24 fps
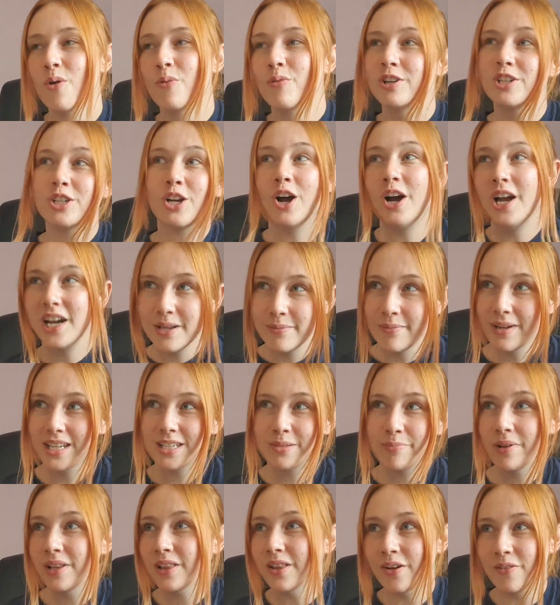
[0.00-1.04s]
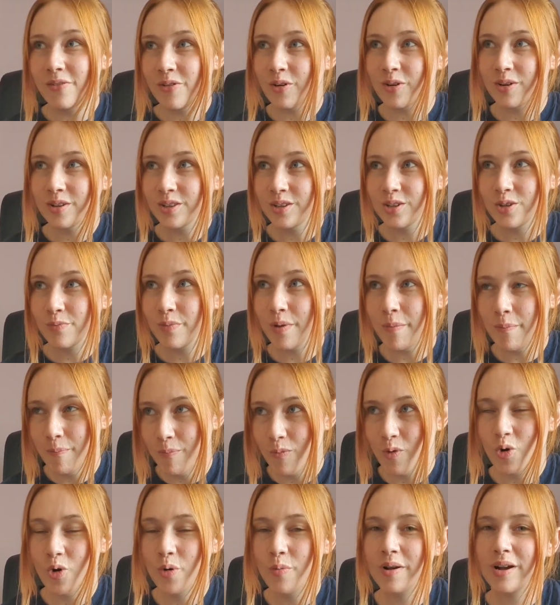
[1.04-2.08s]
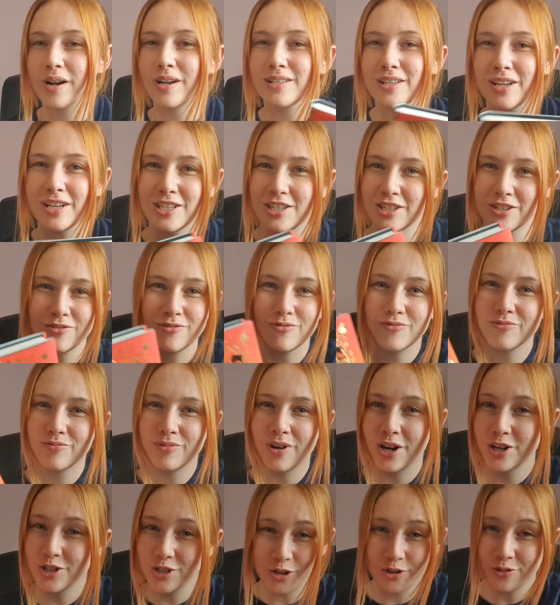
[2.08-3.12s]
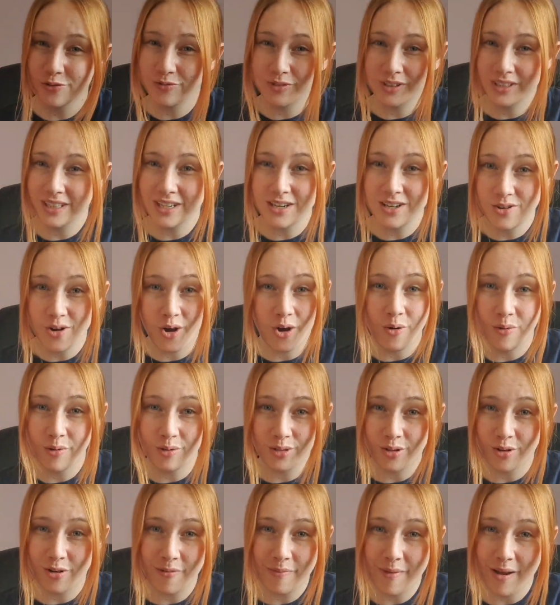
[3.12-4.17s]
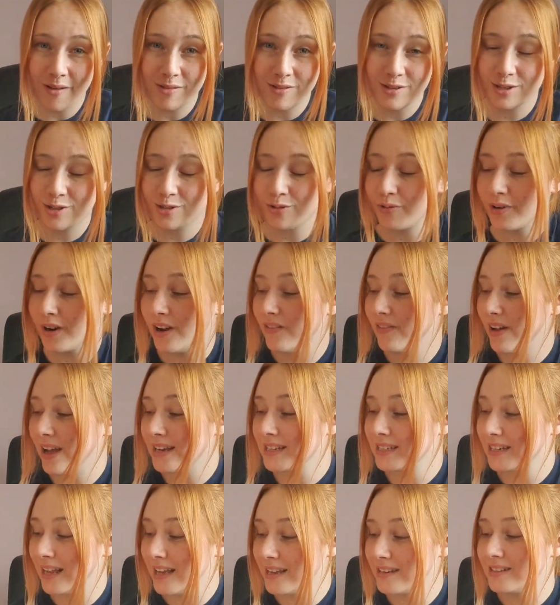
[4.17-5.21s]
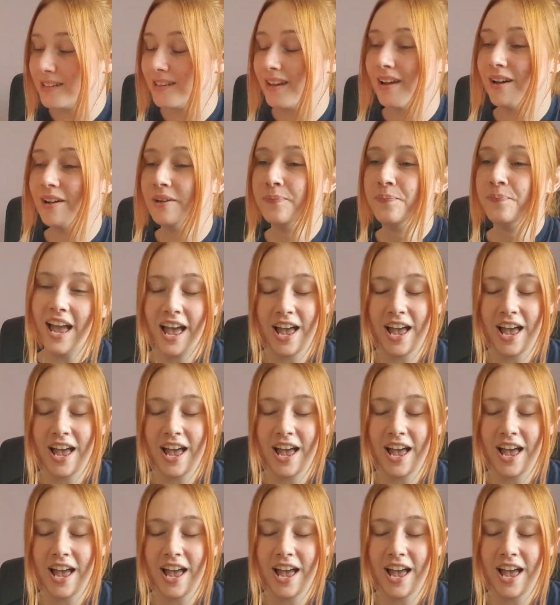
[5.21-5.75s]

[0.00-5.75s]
which kind of makes me love her a little bit more, because I don't really know a lot about the story of Atalanta,